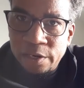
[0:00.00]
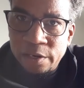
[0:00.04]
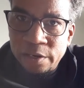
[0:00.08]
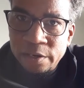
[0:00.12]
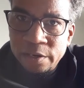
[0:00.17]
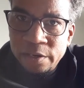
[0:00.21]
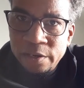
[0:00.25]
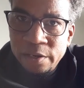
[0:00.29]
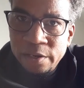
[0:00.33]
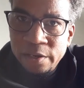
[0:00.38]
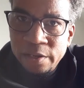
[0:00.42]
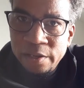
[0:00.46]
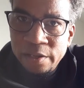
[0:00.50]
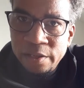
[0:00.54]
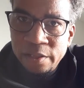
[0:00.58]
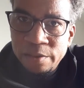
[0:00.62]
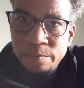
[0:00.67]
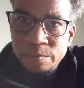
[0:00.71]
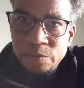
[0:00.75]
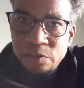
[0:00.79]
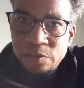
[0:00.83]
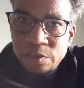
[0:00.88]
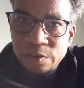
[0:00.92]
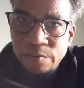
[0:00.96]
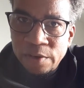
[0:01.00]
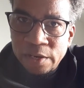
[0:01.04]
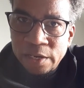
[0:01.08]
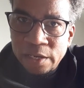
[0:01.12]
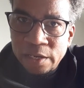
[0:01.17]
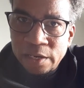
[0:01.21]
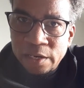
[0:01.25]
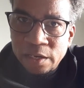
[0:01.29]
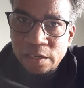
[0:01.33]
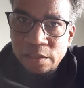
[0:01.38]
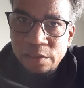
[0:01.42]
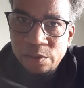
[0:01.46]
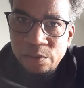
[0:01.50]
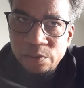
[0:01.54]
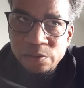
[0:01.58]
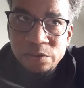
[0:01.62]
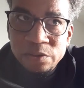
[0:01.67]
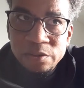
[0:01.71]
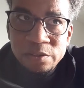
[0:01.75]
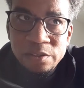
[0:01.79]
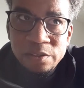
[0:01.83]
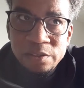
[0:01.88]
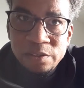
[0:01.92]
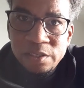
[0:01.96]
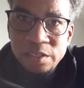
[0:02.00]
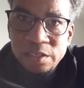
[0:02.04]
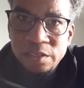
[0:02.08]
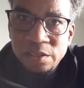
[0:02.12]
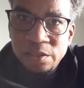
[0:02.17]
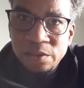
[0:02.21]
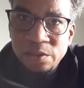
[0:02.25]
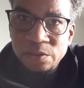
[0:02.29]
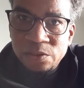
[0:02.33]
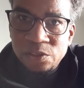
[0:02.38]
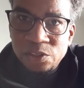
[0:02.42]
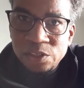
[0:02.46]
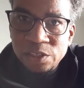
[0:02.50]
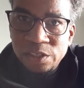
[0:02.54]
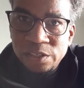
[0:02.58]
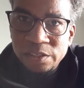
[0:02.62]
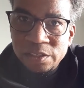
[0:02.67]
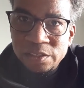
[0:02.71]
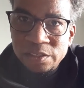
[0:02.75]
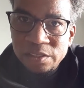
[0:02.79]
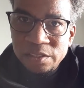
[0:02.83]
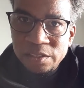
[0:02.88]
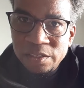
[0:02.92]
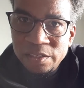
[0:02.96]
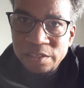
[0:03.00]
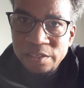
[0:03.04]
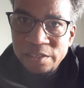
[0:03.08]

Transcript: Let me see if I can get it close. See the little chunks?